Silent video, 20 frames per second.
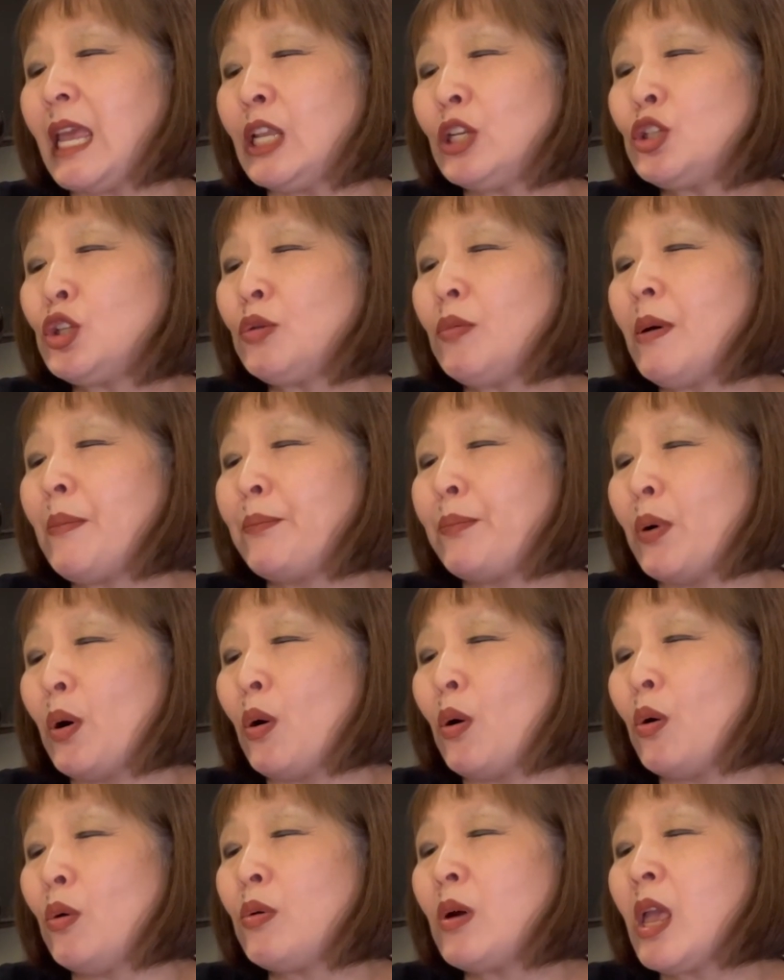into a
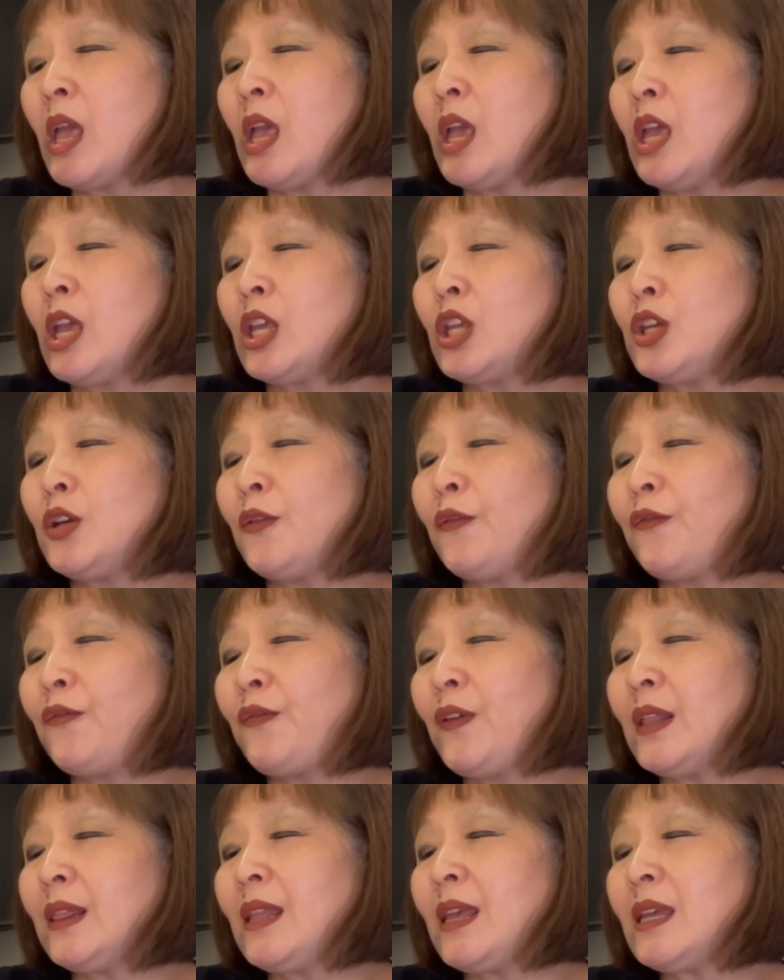bowl. You
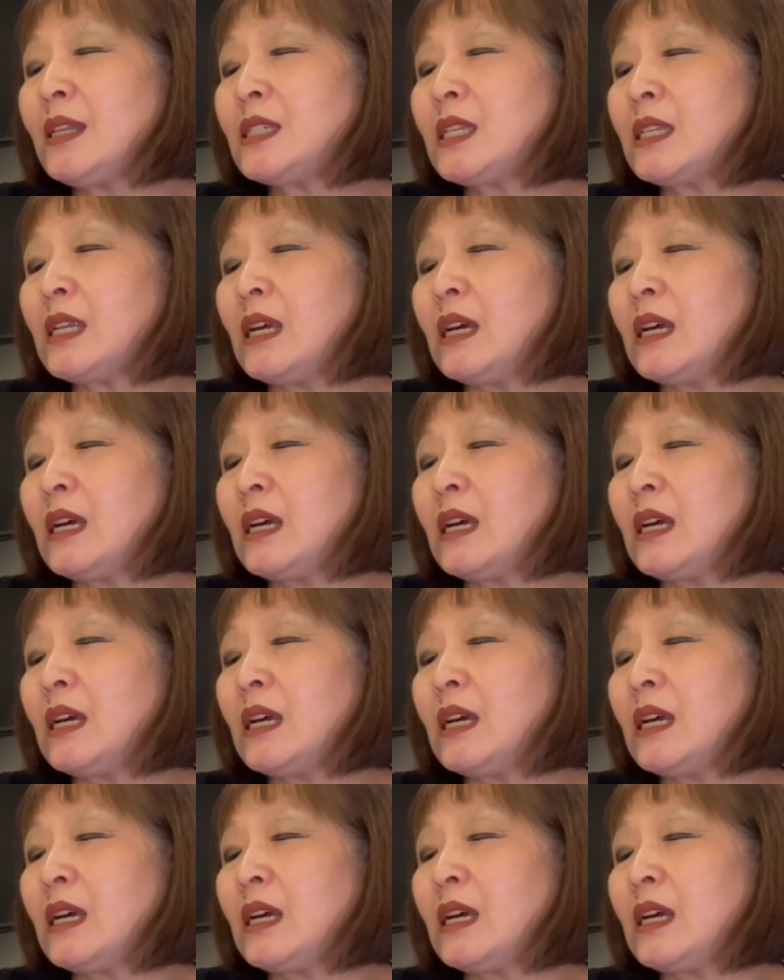fill it